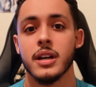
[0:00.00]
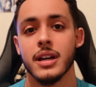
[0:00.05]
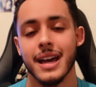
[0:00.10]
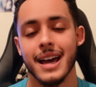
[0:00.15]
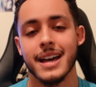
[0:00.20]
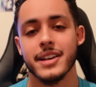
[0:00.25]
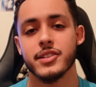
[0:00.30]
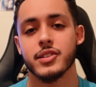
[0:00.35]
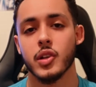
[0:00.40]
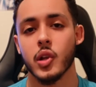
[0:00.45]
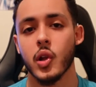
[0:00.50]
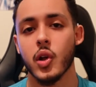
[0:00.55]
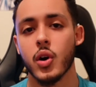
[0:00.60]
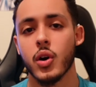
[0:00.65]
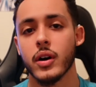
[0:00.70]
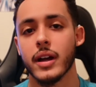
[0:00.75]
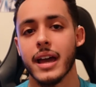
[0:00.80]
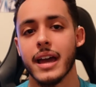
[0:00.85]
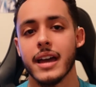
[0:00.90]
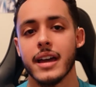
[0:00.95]
as
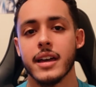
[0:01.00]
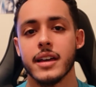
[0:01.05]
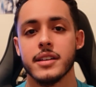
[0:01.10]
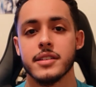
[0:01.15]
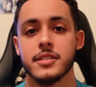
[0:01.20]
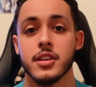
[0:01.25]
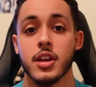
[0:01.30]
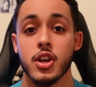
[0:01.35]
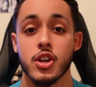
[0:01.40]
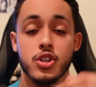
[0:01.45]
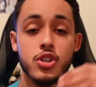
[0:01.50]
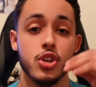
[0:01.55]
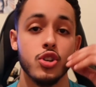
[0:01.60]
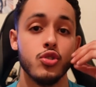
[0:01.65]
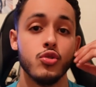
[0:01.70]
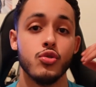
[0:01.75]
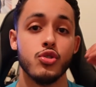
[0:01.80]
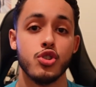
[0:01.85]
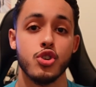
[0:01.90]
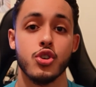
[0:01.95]
long as your
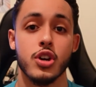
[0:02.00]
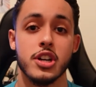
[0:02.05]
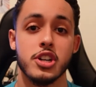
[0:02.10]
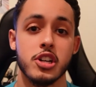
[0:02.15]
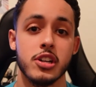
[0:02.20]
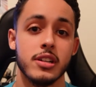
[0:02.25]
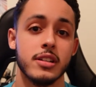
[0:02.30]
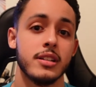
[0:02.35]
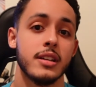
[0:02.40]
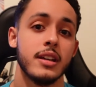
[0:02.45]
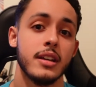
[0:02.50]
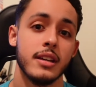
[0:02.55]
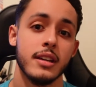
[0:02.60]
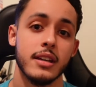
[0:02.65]
nutrition